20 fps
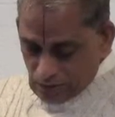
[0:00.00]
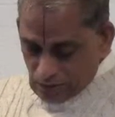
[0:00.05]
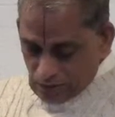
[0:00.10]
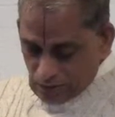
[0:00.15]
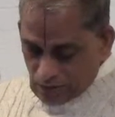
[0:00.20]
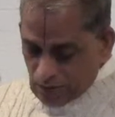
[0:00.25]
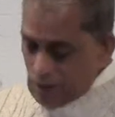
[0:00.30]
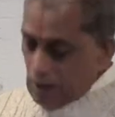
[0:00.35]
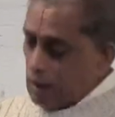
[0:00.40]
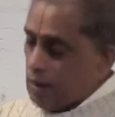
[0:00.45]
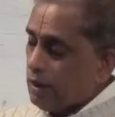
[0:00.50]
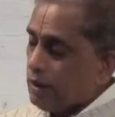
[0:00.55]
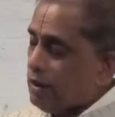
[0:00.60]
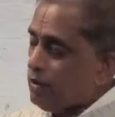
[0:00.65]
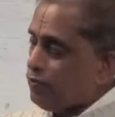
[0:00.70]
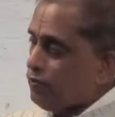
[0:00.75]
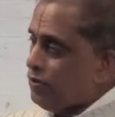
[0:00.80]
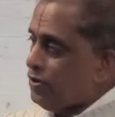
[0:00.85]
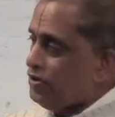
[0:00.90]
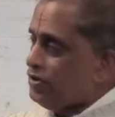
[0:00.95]
the another
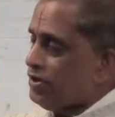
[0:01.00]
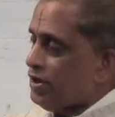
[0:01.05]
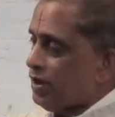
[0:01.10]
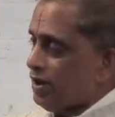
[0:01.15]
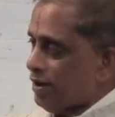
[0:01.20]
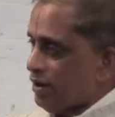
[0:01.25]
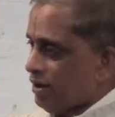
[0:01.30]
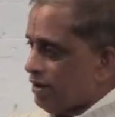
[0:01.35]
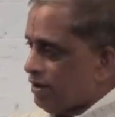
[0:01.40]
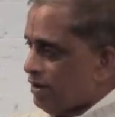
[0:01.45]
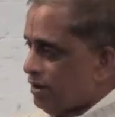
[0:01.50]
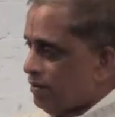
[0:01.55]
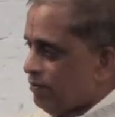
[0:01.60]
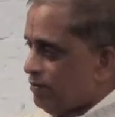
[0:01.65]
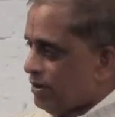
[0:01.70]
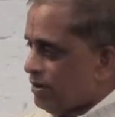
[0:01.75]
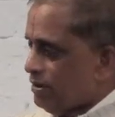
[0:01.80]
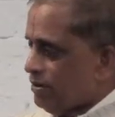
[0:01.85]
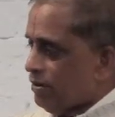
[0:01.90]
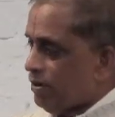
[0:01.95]
feature in
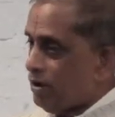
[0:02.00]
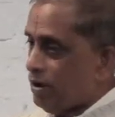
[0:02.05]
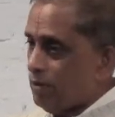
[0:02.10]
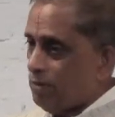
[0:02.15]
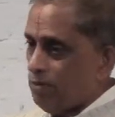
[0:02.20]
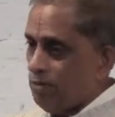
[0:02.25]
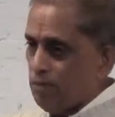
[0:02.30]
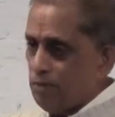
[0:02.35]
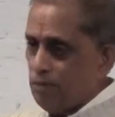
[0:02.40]
Medorinum.